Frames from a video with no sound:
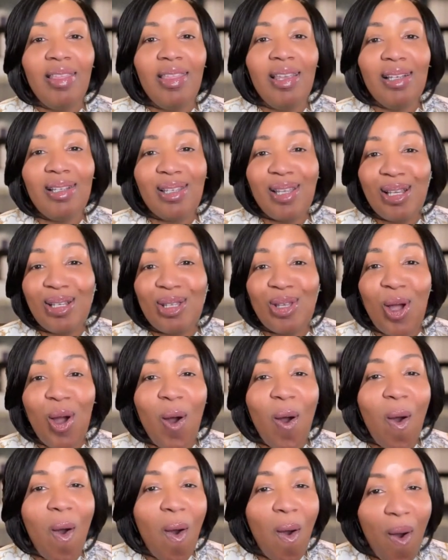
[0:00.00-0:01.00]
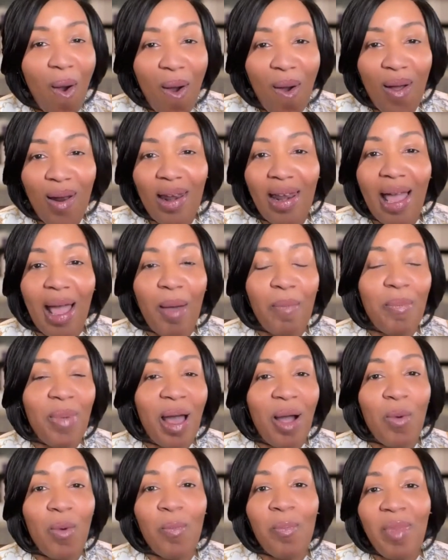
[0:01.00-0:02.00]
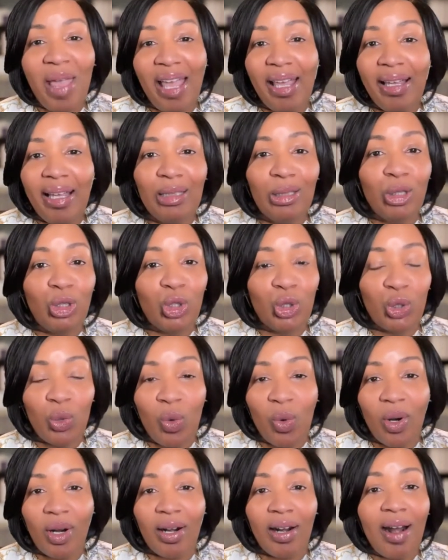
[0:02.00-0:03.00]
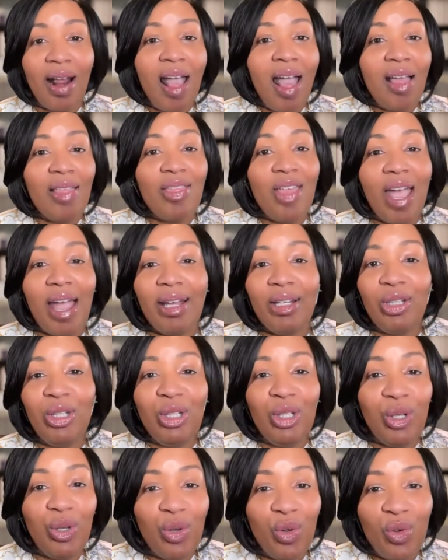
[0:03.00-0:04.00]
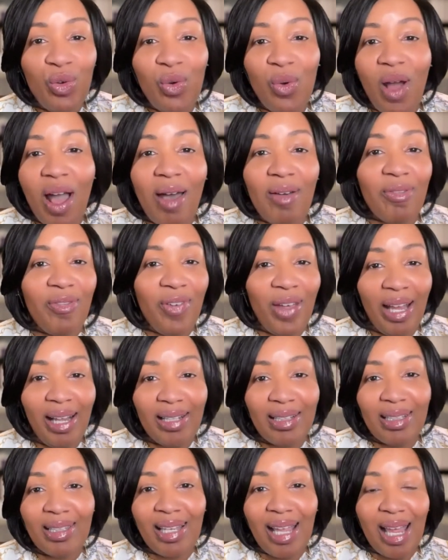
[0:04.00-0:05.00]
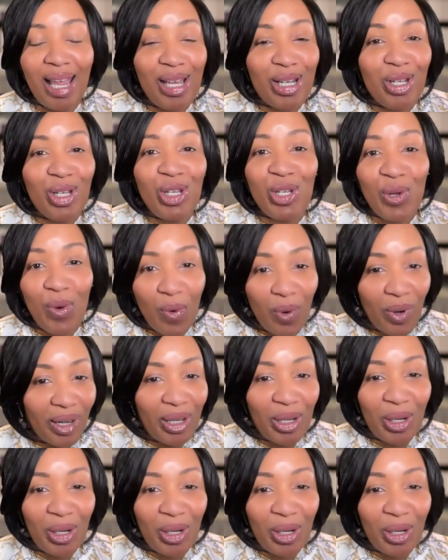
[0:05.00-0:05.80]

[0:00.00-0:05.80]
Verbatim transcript: This is all about making sure that you advance in your